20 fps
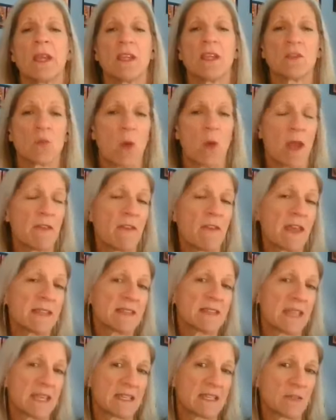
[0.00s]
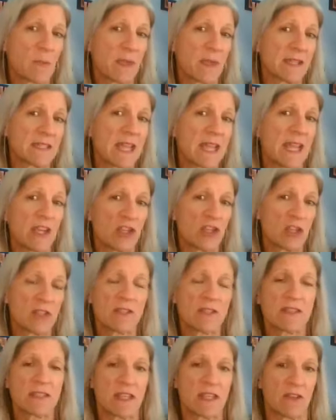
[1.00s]
his wife has
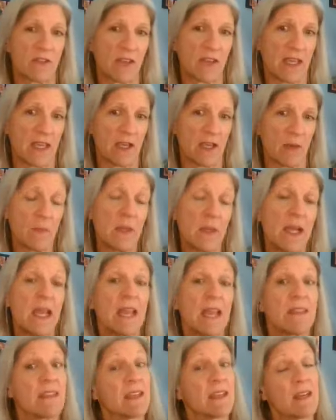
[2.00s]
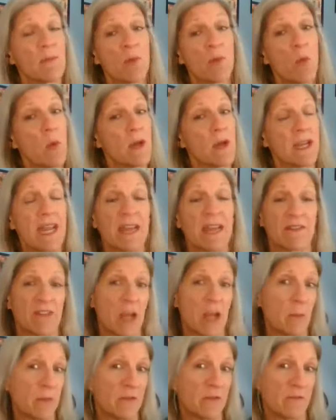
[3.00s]
expectations of him that number one have
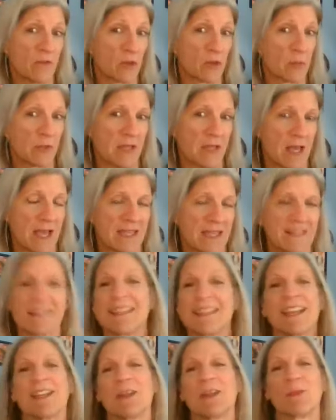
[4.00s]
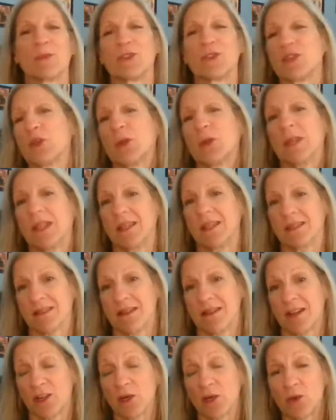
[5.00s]
not been verbalized, and number two he
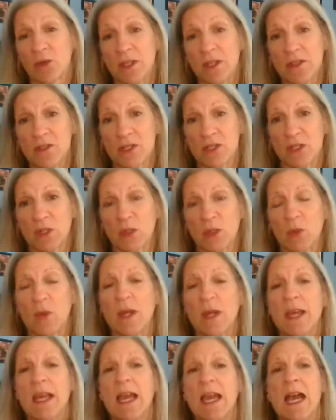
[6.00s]
has not agreed to.